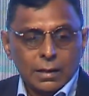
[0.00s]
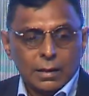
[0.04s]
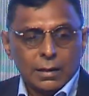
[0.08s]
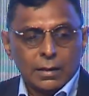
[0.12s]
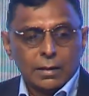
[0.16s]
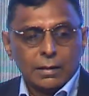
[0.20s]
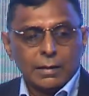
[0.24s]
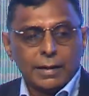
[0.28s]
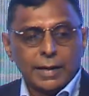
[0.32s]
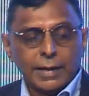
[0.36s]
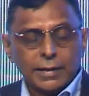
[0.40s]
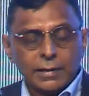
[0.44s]

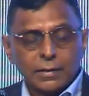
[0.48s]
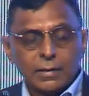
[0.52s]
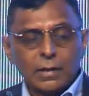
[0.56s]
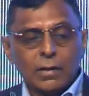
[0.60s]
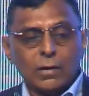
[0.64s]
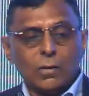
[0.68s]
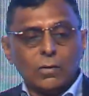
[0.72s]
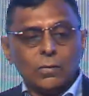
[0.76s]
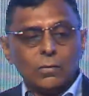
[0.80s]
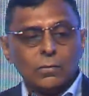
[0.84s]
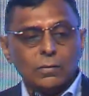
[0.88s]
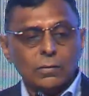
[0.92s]
Right
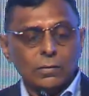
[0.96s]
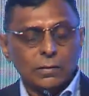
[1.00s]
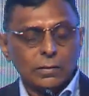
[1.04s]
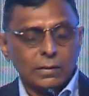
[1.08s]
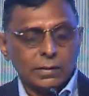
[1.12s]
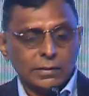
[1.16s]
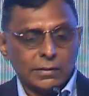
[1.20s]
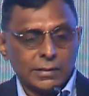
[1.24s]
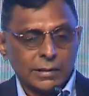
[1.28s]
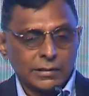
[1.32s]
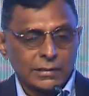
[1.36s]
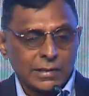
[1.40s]
now,
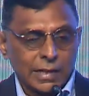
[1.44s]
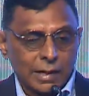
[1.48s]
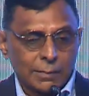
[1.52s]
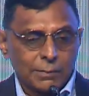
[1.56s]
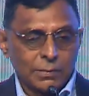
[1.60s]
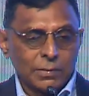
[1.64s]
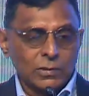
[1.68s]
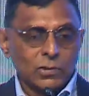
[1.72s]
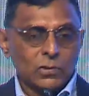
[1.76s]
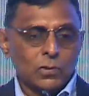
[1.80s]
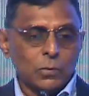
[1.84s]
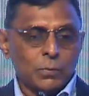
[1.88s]
it just
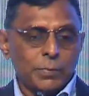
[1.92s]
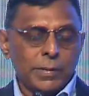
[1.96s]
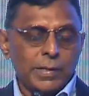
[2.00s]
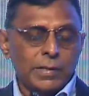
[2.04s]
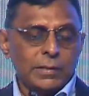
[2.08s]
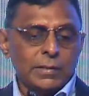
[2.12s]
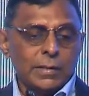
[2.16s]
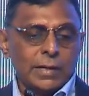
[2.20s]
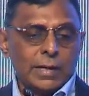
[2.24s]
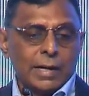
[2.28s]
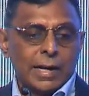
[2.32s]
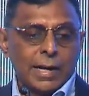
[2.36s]
happens to be
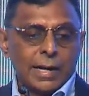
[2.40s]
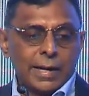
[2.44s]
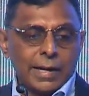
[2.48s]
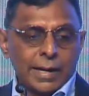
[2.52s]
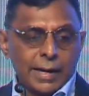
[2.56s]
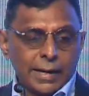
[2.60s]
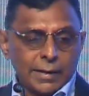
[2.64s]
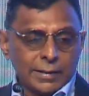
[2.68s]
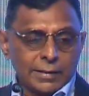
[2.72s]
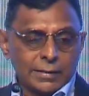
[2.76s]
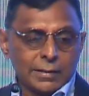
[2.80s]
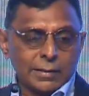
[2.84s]
that I
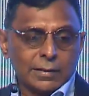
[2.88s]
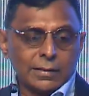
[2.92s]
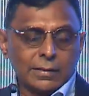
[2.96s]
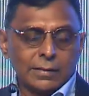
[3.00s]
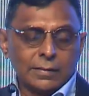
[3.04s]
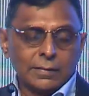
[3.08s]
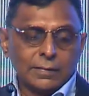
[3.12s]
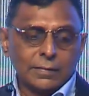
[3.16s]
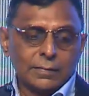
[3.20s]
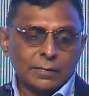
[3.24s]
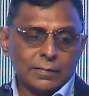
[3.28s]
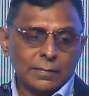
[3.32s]
head
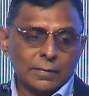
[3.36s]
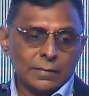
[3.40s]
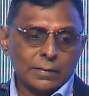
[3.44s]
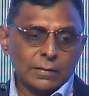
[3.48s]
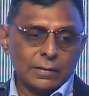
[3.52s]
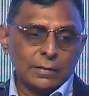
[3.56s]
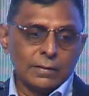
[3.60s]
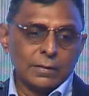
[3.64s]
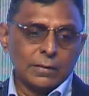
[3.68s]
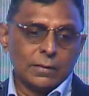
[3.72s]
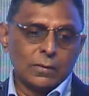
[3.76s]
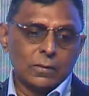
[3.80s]
the
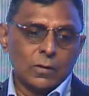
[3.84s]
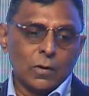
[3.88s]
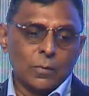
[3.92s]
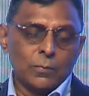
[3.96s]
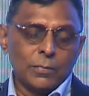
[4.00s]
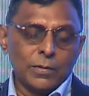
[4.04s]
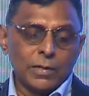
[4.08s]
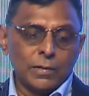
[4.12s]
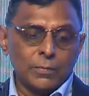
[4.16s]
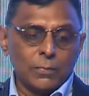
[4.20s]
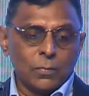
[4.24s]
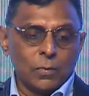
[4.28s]

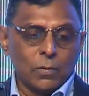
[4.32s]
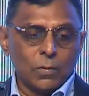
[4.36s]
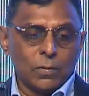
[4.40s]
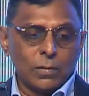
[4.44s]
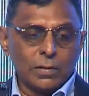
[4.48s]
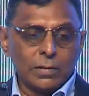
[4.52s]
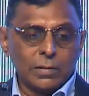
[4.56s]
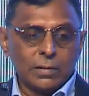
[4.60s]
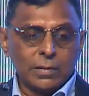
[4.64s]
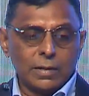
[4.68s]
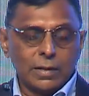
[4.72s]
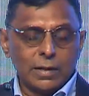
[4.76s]
corporate
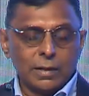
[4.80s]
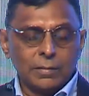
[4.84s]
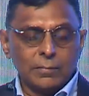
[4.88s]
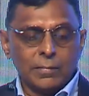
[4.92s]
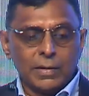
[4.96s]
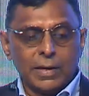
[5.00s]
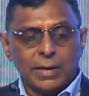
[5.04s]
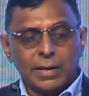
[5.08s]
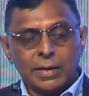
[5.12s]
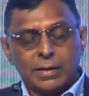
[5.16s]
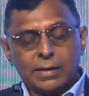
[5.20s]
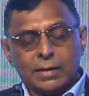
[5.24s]
board and
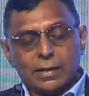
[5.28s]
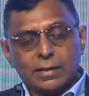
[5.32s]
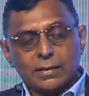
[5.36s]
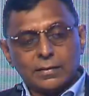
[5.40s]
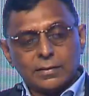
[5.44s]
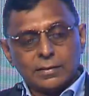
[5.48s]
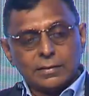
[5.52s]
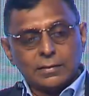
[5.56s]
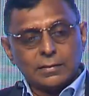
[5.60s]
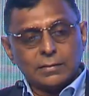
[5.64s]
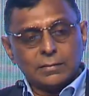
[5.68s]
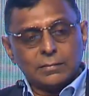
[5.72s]
my
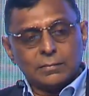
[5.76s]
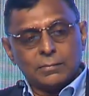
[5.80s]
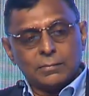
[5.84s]
cousin,